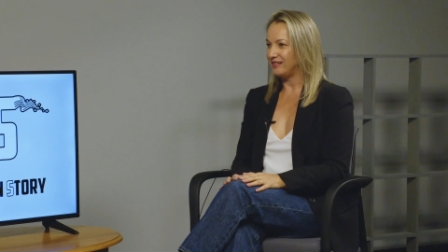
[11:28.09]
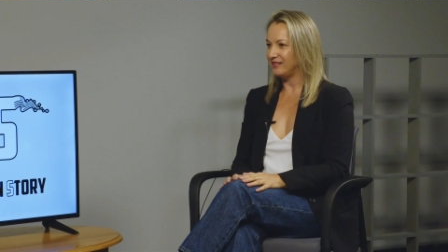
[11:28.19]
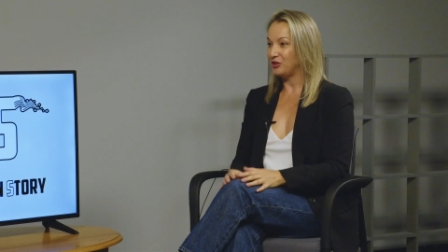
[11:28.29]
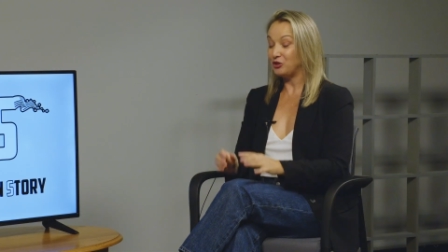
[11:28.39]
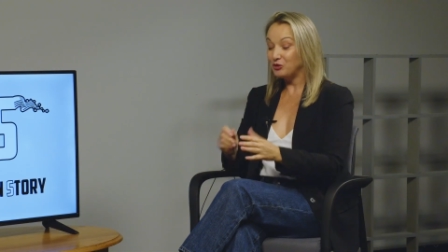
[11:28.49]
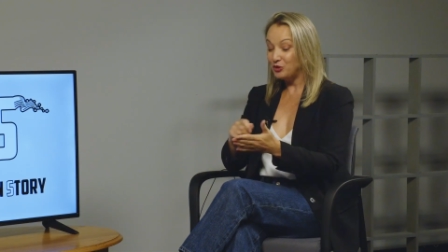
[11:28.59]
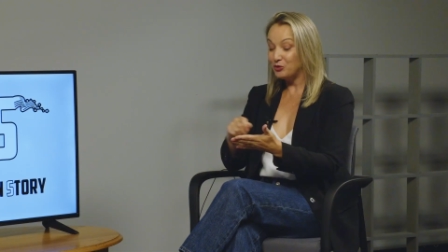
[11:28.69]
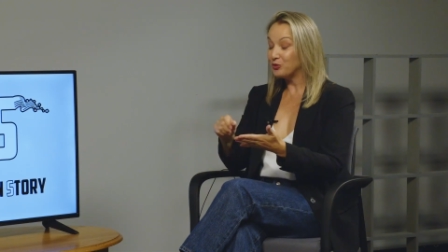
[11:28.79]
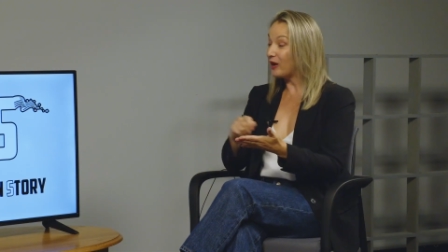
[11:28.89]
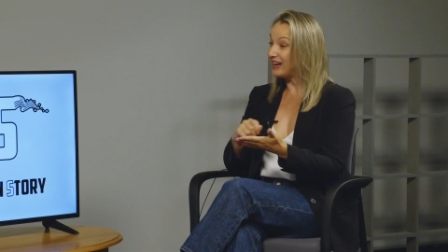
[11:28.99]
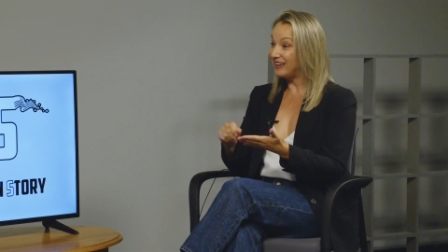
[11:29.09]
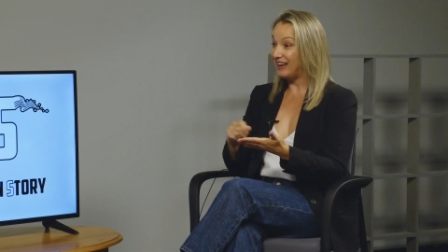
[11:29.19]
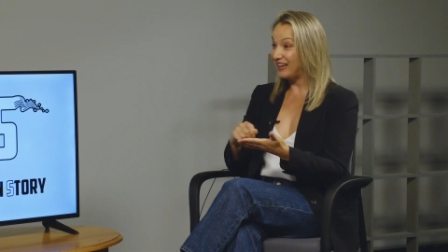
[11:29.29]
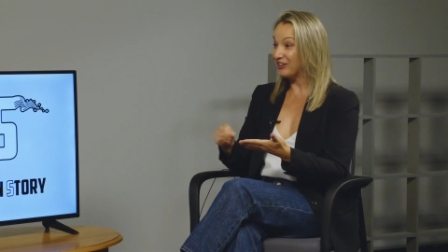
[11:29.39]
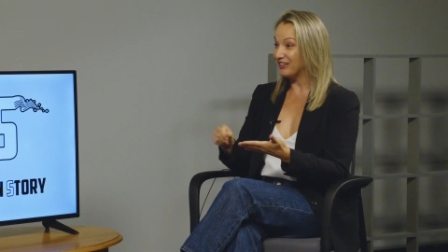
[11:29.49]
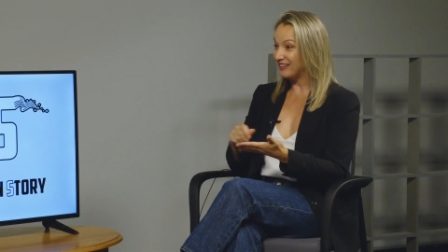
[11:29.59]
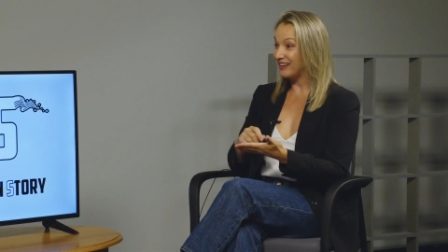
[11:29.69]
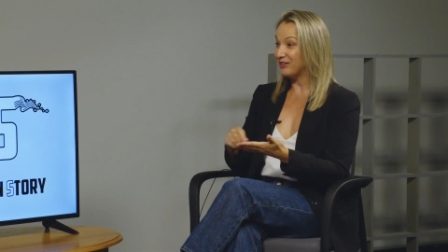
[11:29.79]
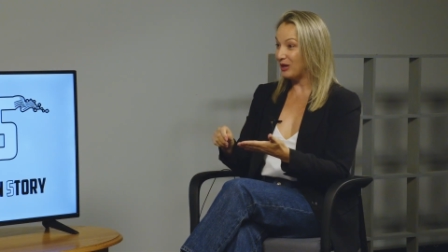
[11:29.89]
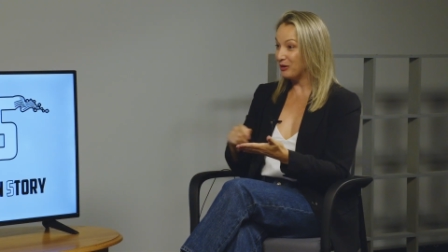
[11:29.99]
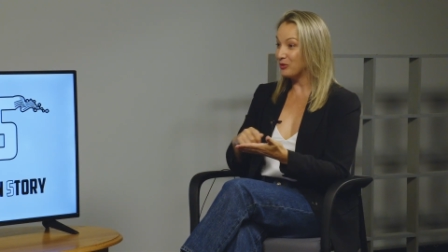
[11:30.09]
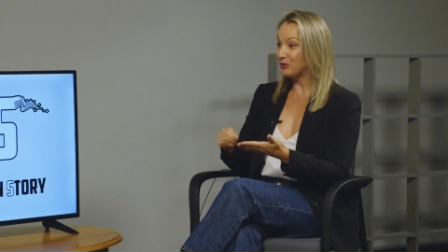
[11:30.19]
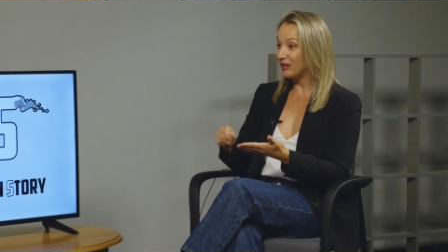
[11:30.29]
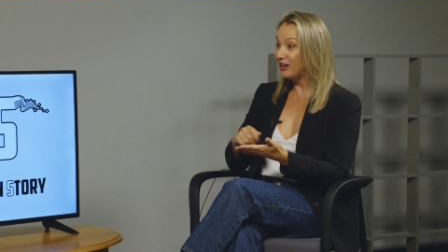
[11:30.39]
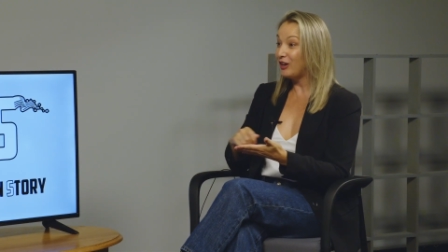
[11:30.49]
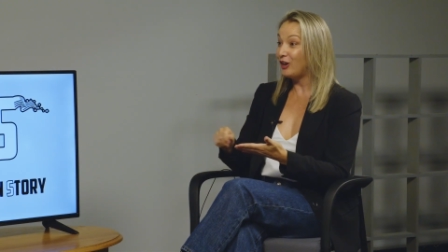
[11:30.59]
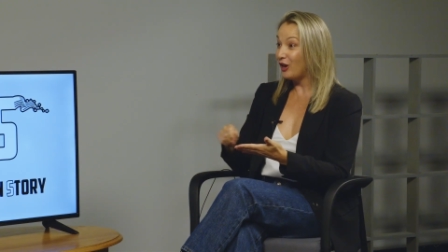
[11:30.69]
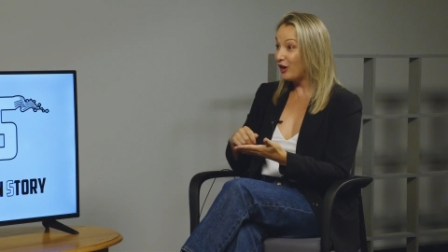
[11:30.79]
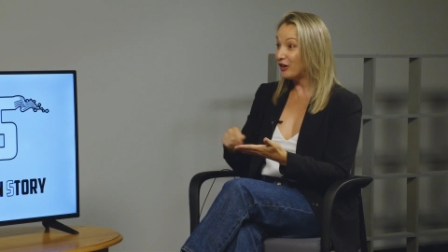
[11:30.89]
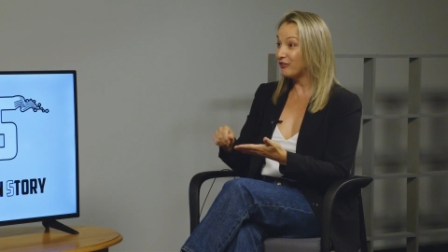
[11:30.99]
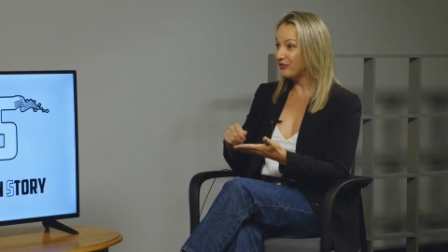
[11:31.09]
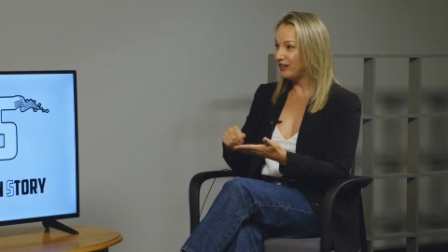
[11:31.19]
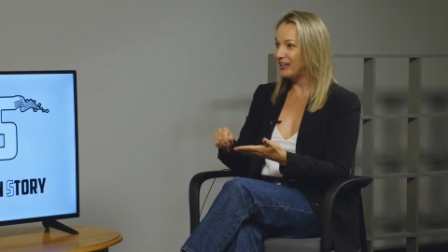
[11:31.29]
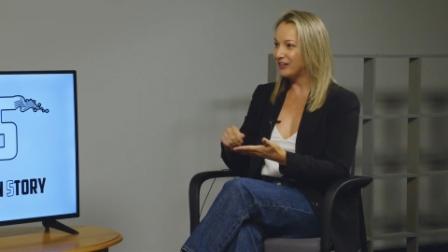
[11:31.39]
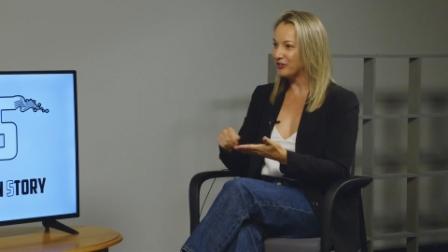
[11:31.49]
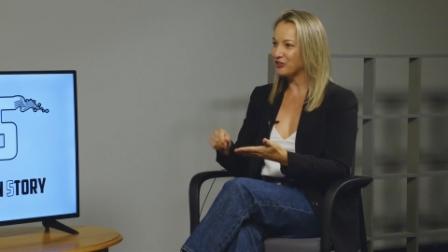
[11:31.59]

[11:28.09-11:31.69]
You write letters. I wrote a lot of letters